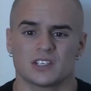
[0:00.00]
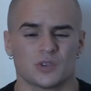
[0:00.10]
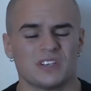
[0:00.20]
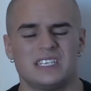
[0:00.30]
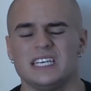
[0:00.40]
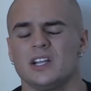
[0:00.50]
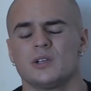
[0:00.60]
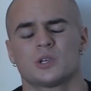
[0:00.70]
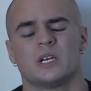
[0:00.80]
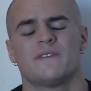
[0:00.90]
So the
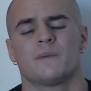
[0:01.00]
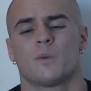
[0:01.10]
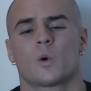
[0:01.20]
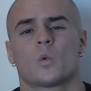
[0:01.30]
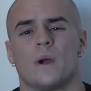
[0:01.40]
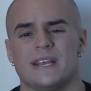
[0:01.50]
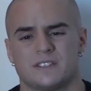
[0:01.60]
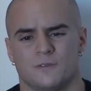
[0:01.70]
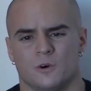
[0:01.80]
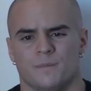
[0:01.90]
deloads are even more
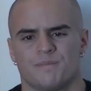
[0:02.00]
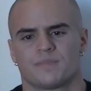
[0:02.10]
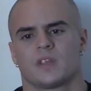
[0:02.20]
wasteful.